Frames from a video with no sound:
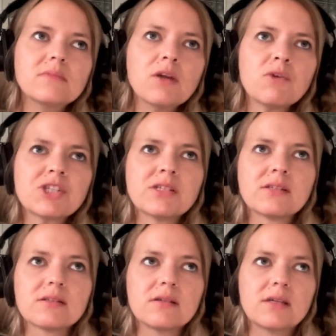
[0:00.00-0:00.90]
which
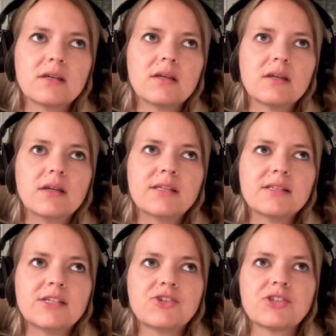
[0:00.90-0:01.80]
is
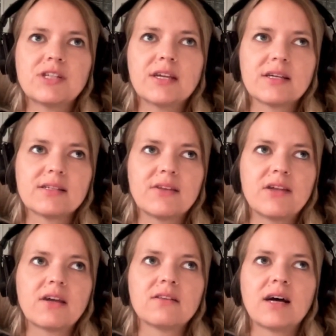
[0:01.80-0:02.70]
interesting, because I
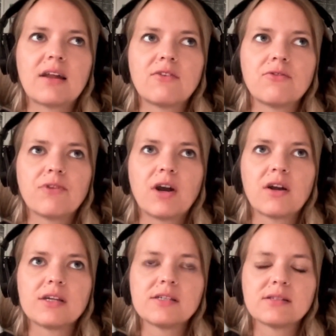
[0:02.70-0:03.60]
think a lot of
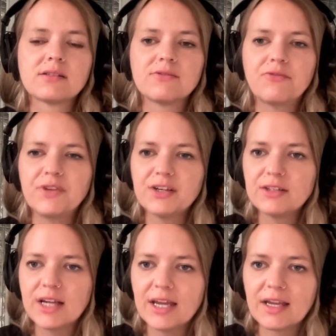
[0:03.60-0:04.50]
artists feel
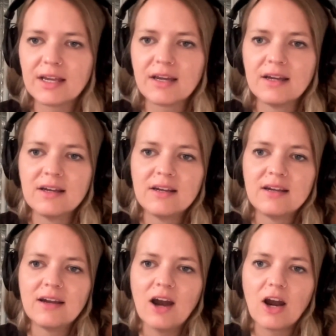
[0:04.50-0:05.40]
like
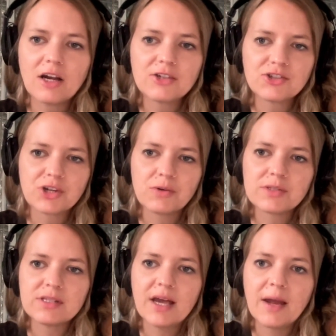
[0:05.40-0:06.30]
art
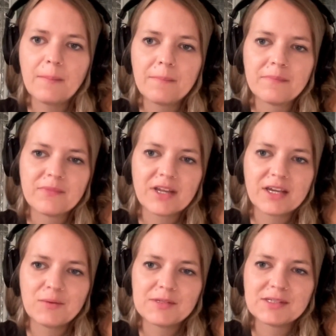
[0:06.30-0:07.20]
chose them, like
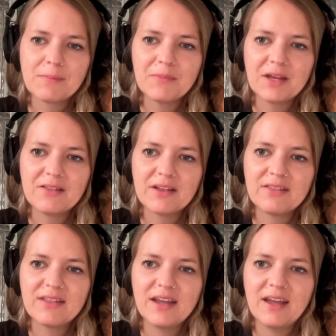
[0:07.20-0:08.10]
it was something
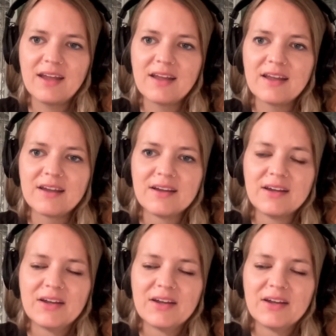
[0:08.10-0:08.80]
that they